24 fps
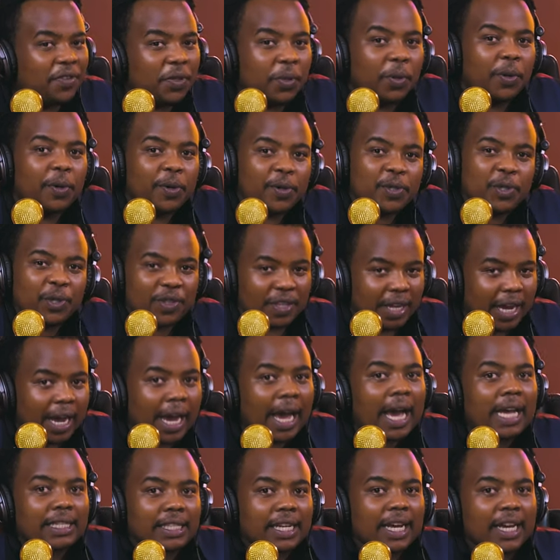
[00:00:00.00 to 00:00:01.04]
fuel is on the
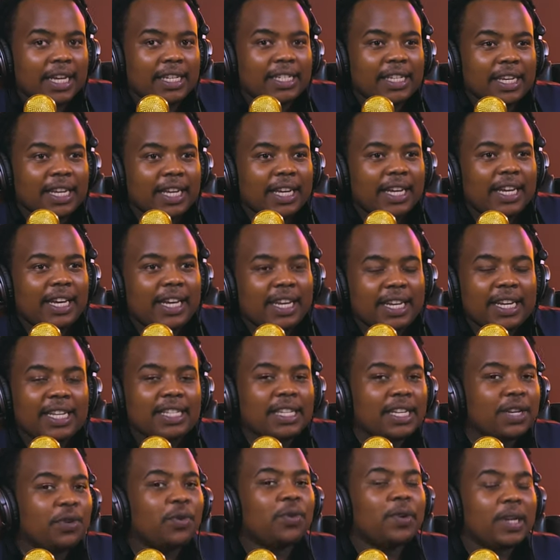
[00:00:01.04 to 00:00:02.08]
higher side. He
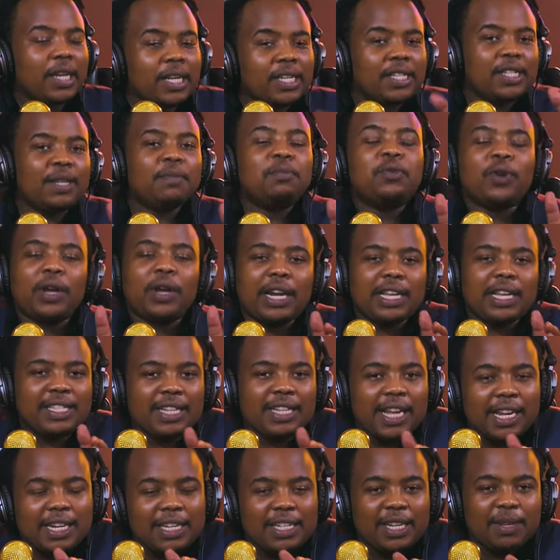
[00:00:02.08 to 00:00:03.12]
doesn't really seem to
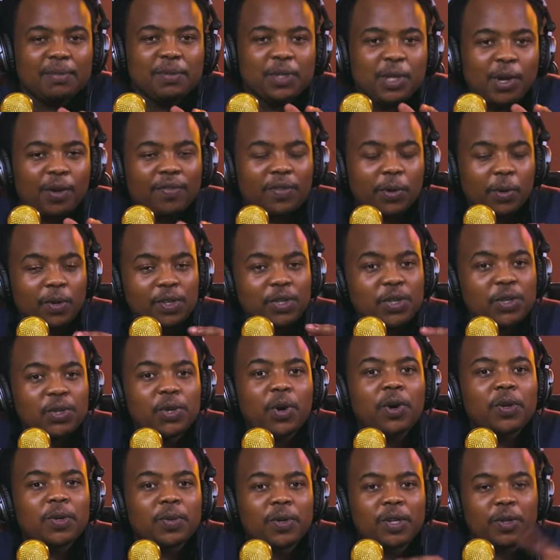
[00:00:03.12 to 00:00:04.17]
understand it himself. He was
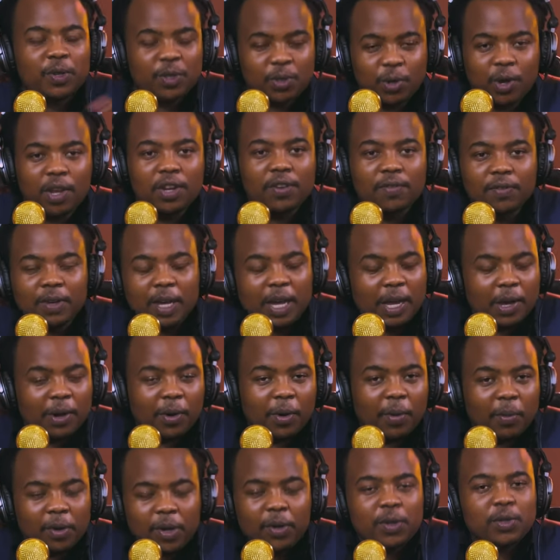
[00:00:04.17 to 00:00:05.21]
shocked when he was going
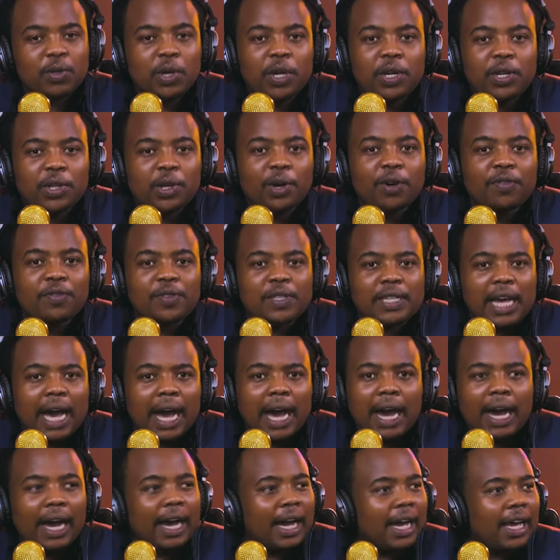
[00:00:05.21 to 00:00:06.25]
to the office.